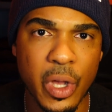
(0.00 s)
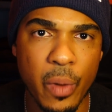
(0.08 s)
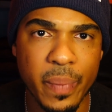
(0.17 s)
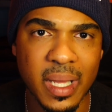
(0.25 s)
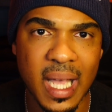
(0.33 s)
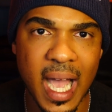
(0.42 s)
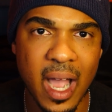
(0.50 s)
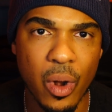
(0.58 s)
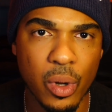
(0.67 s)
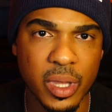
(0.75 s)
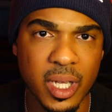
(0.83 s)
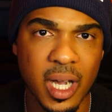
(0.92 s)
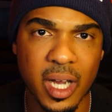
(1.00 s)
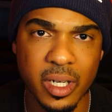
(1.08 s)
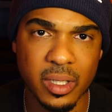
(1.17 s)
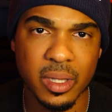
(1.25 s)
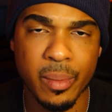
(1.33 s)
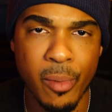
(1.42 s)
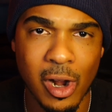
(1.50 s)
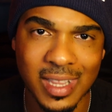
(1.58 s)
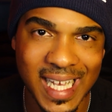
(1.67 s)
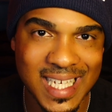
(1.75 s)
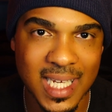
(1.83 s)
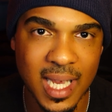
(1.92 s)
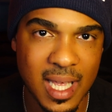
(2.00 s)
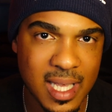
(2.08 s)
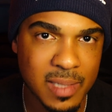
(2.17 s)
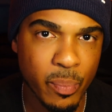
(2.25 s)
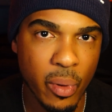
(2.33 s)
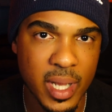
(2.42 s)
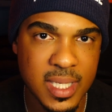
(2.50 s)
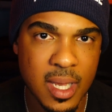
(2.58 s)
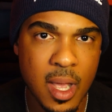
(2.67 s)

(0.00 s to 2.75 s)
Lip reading: the open guy or the cutter. DeMar likes to get his points